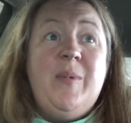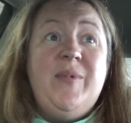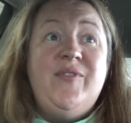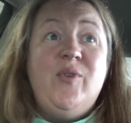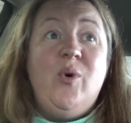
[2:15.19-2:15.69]
But
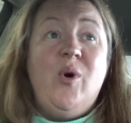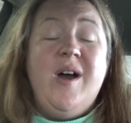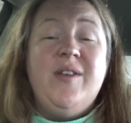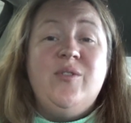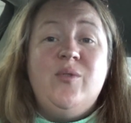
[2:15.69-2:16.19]
before,
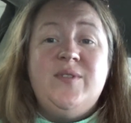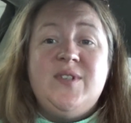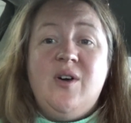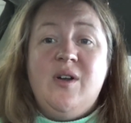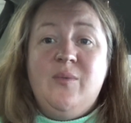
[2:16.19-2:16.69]
I thought
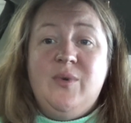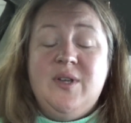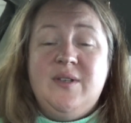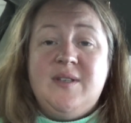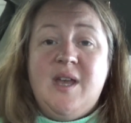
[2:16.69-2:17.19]
I
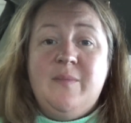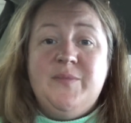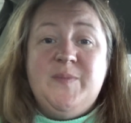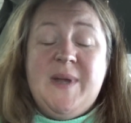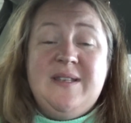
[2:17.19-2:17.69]
would
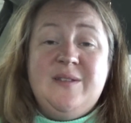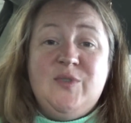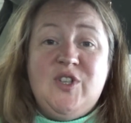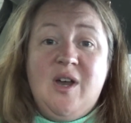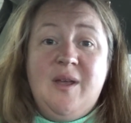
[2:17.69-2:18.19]
spend
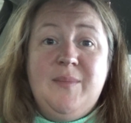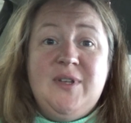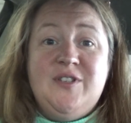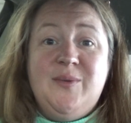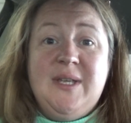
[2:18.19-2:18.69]
some time
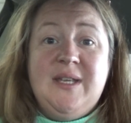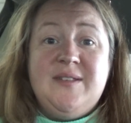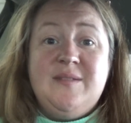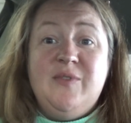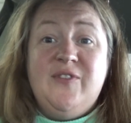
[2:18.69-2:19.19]
doing
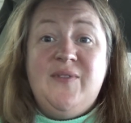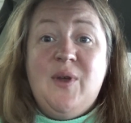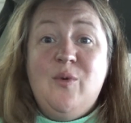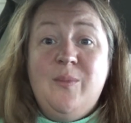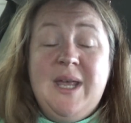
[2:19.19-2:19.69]
some
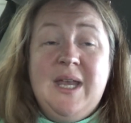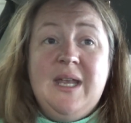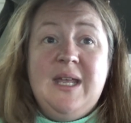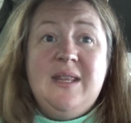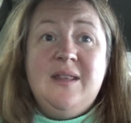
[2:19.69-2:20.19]

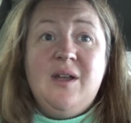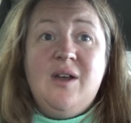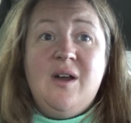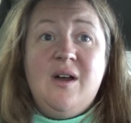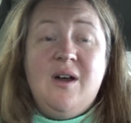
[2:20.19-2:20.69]
filming in the
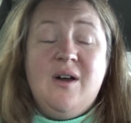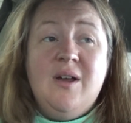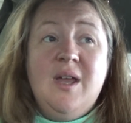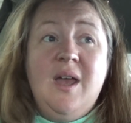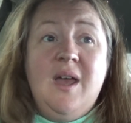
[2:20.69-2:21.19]
car.
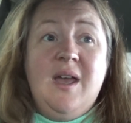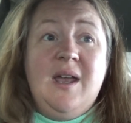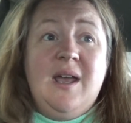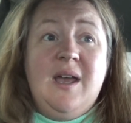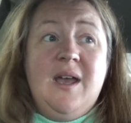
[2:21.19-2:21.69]

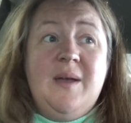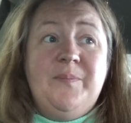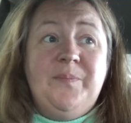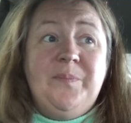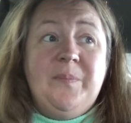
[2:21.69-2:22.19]

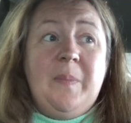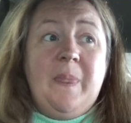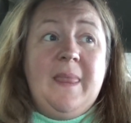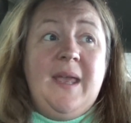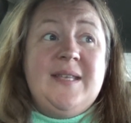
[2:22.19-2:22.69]

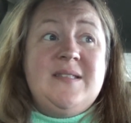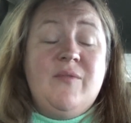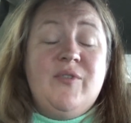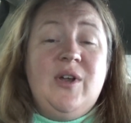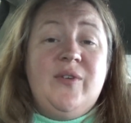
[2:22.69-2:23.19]
It's
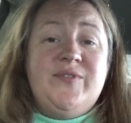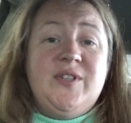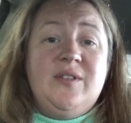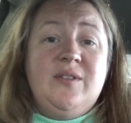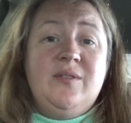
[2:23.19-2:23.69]
not very
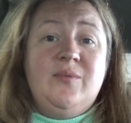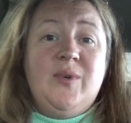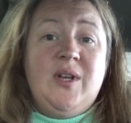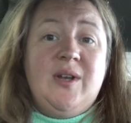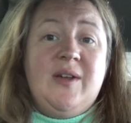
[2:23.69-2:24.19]
often.
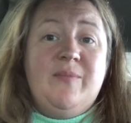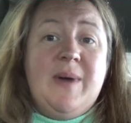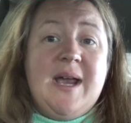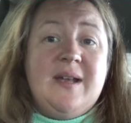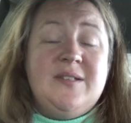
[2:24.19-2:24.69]
We don't have
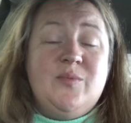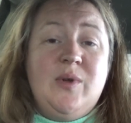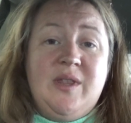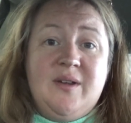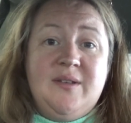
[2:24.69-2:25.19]
Max
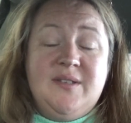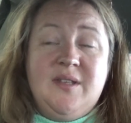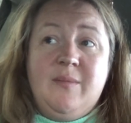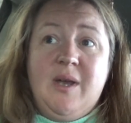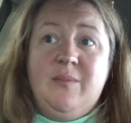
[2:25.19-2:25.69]
with us
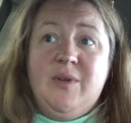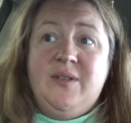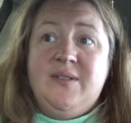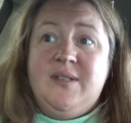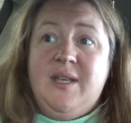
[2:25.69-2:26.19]
at the
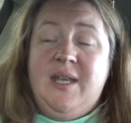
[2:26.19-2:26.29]
moment.